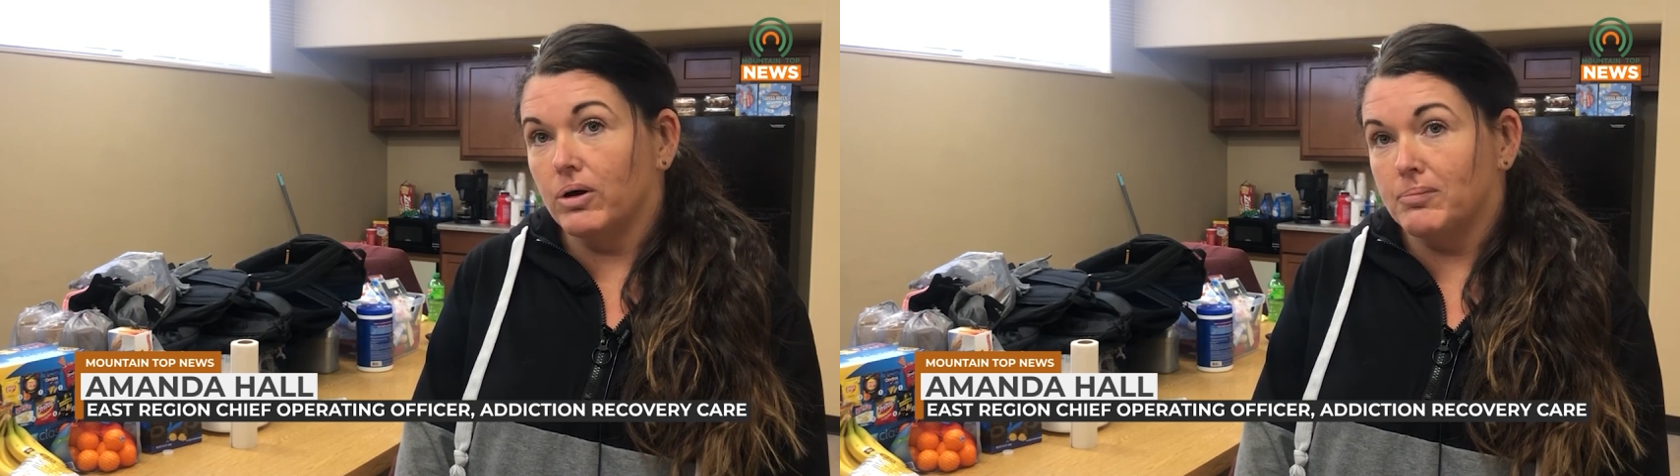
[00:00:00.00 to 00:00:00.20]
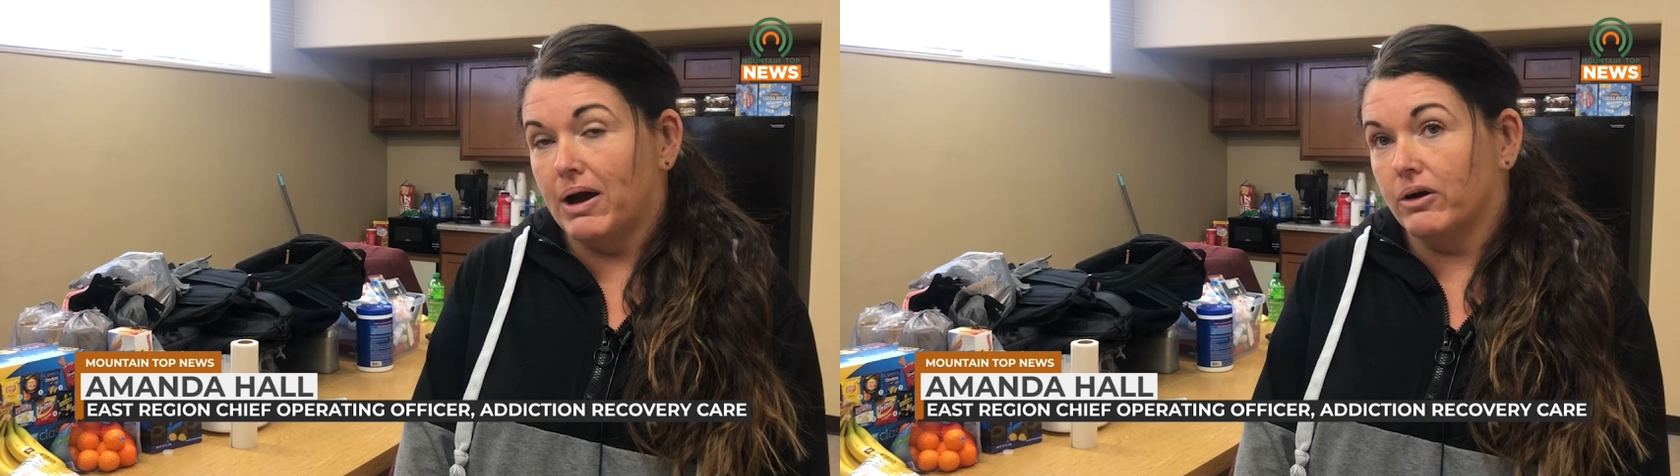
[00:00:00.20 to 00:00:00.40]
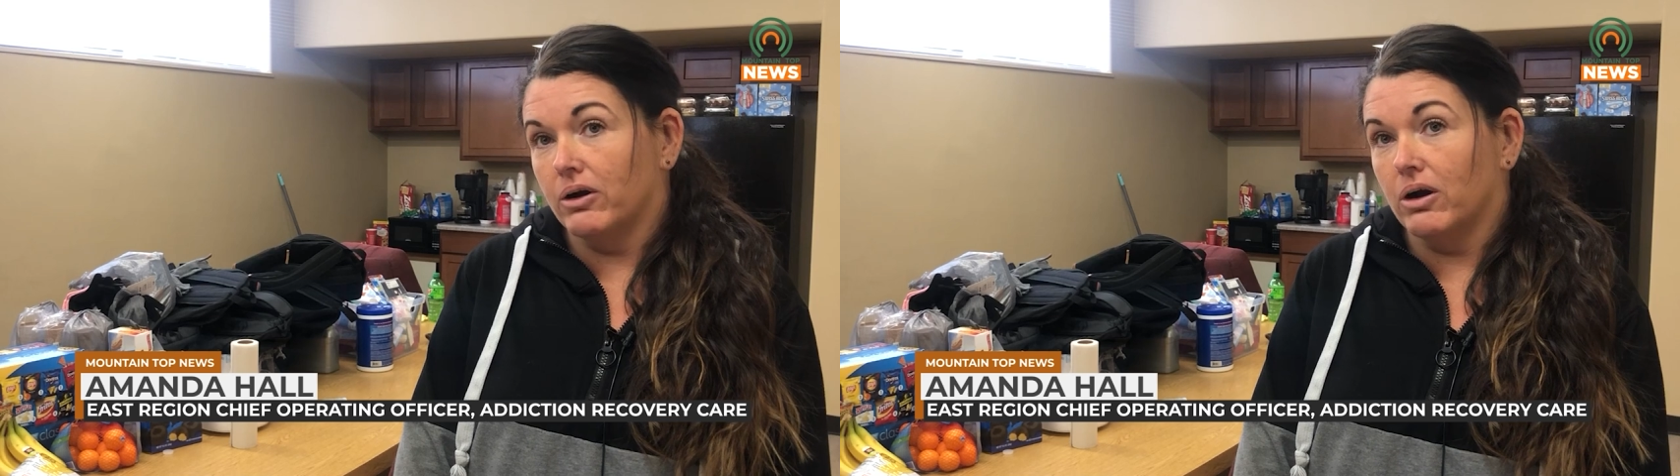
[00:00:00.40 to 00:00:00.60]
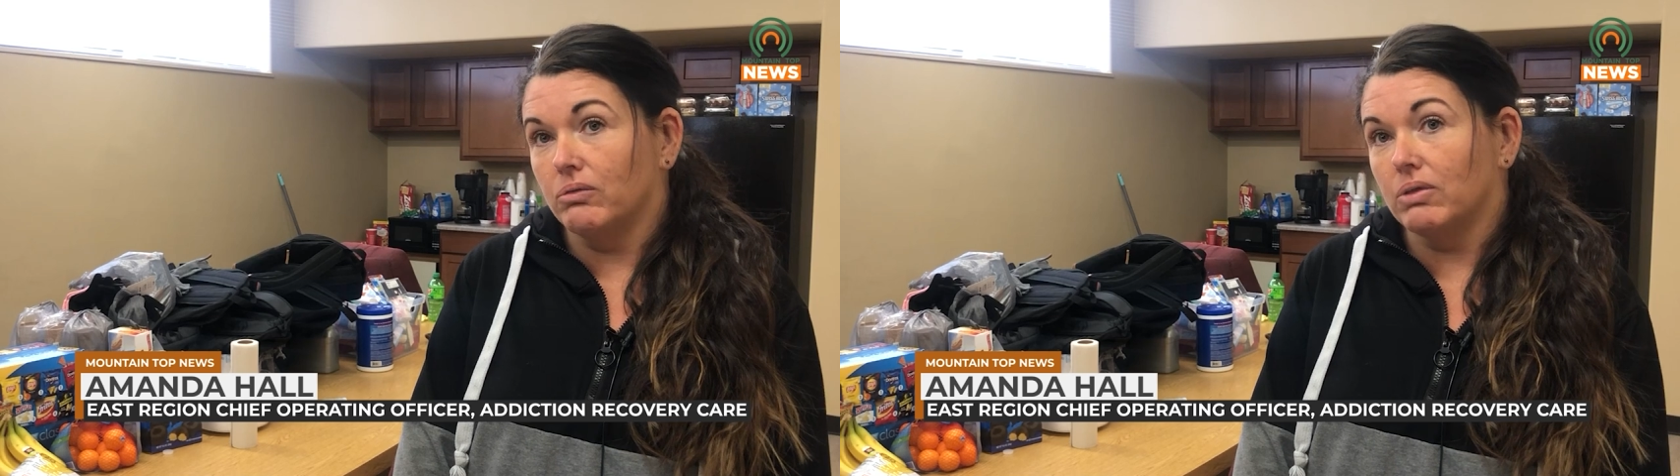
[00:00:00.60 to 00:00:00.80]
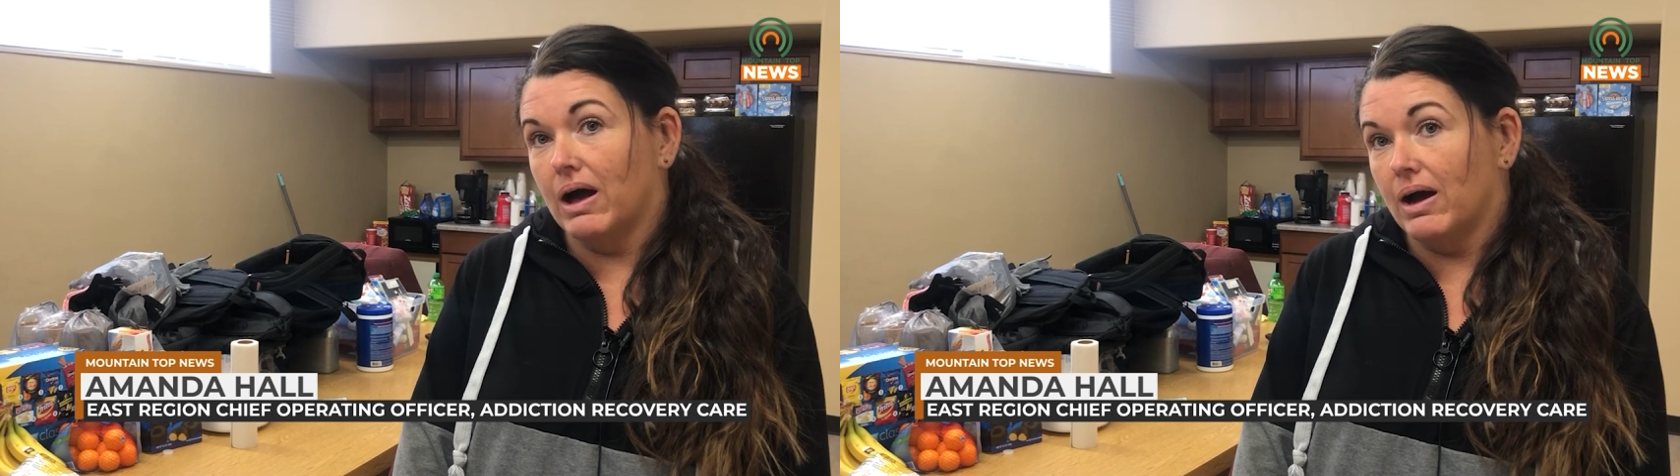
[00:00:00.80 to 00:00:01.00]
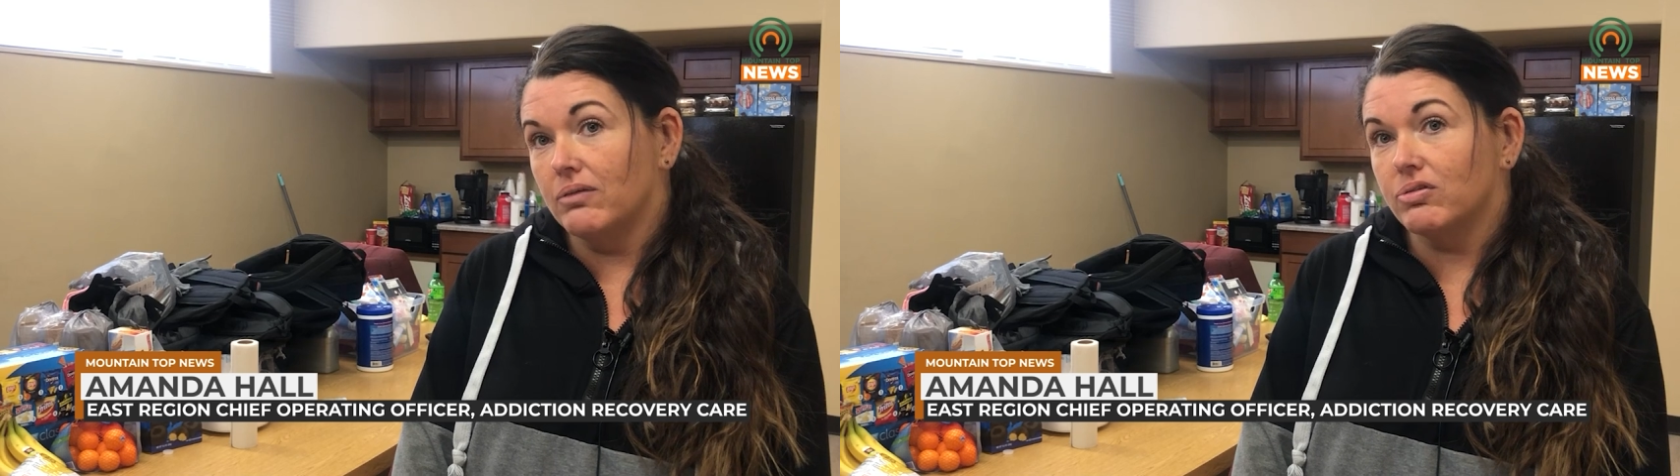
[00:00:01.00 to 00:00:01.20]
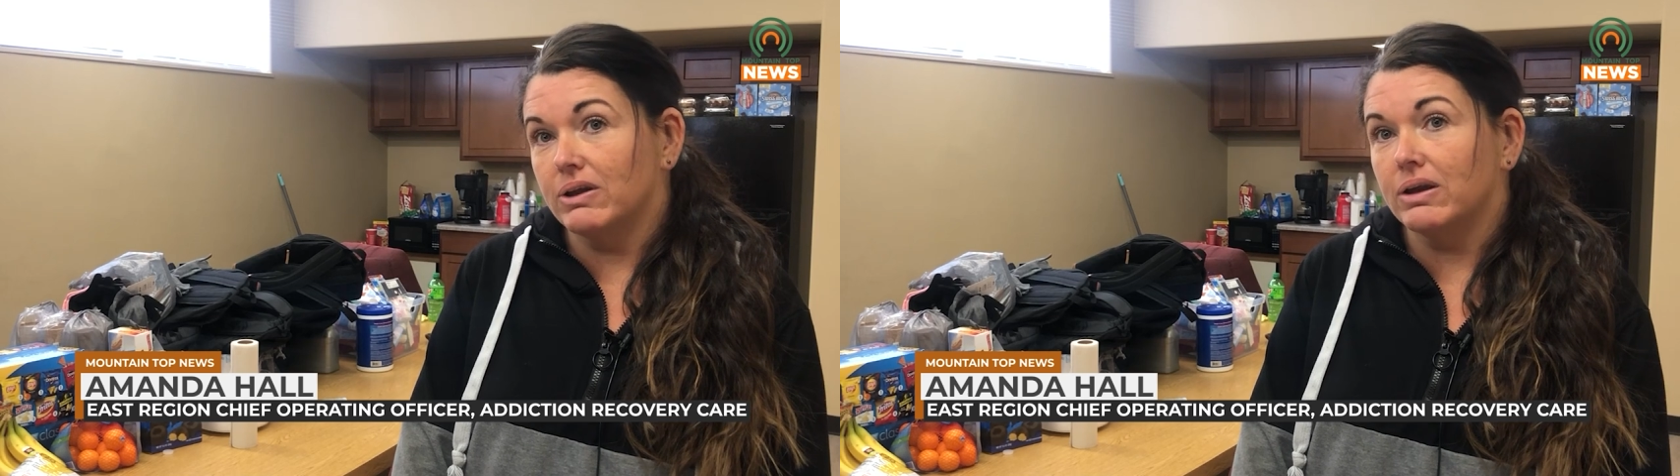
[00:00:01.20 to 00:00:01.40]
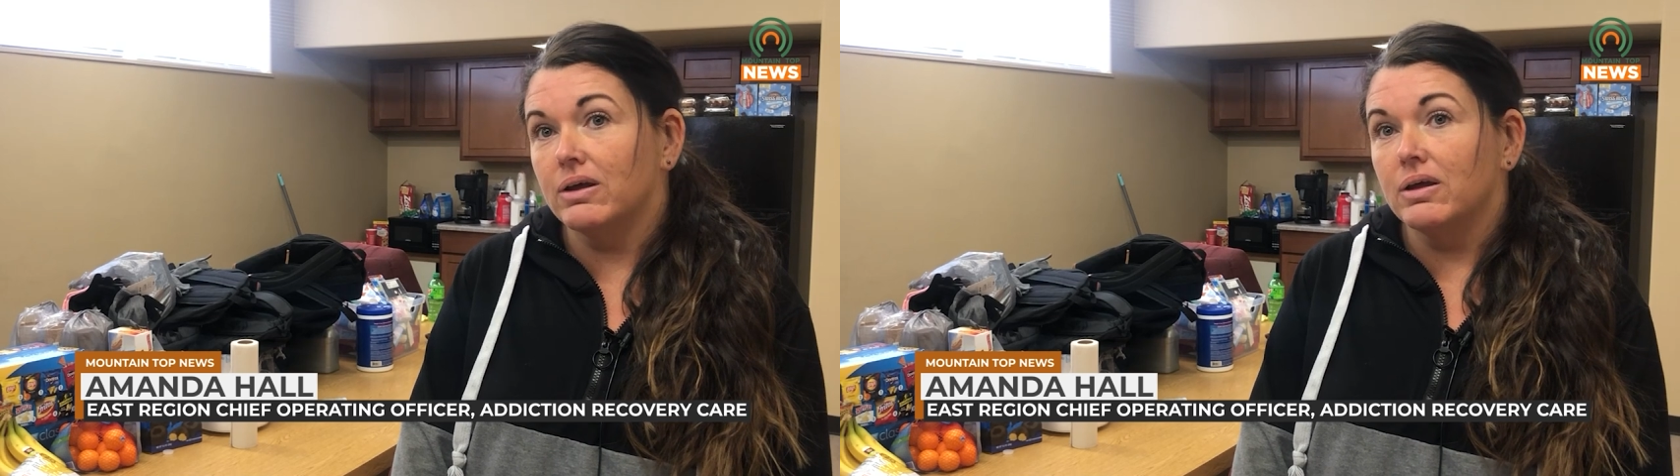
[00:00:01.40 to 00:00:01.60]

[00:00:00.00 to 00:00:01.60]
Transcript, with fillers: about our own lives and